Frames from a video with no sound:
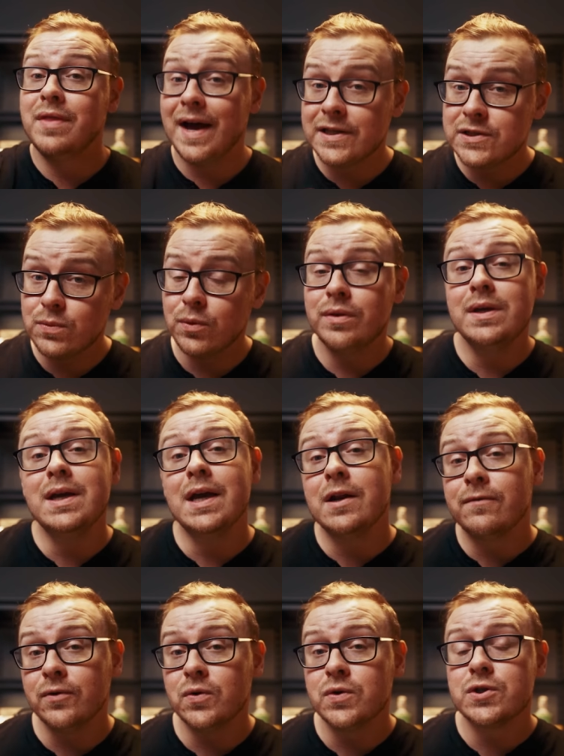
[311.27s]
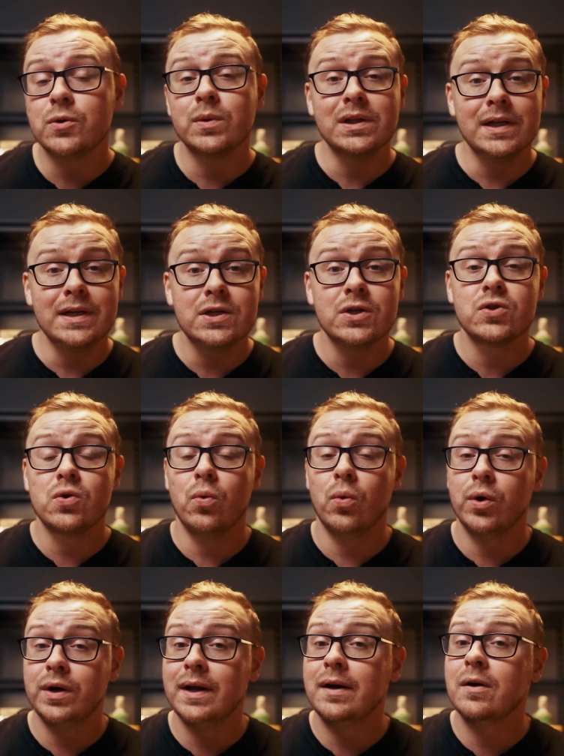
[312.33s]
that's where the influencer relations
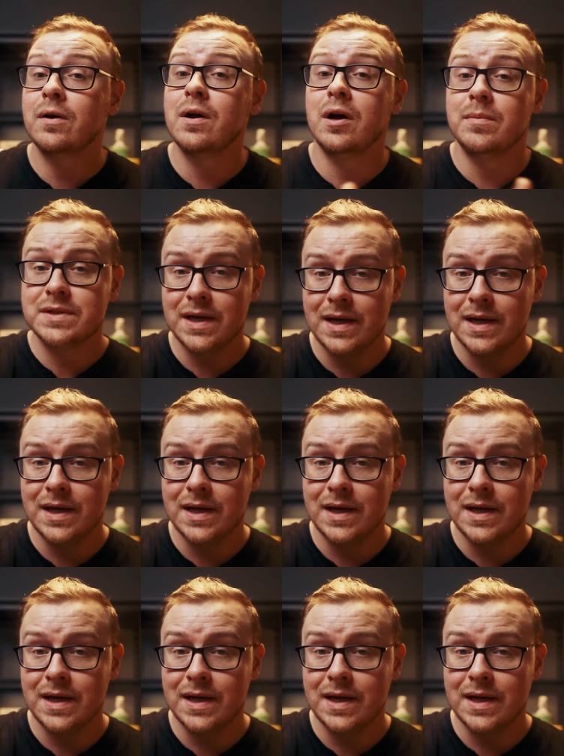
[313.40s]
coordinator comes